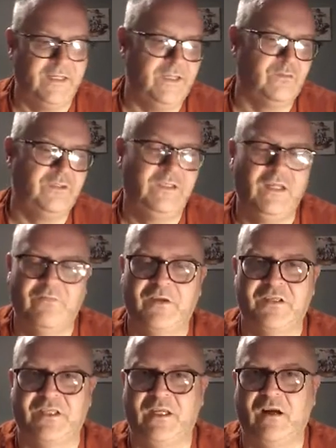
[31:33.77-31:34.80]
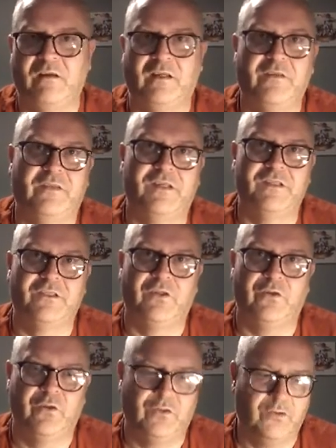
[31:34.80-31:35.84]
He'll never say ugly things
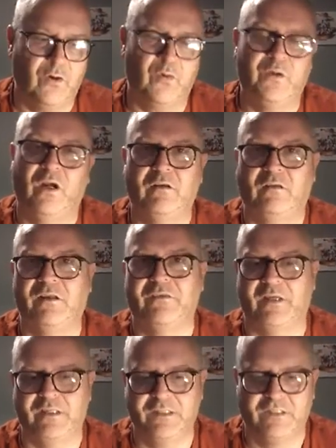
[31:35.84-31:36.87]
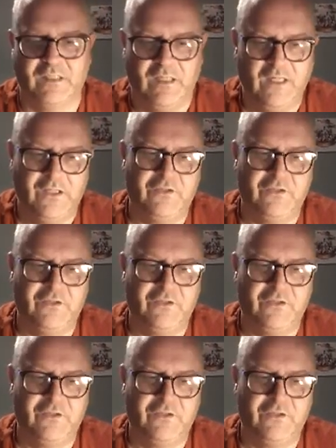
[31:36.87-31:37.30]
to you, call you ugly things,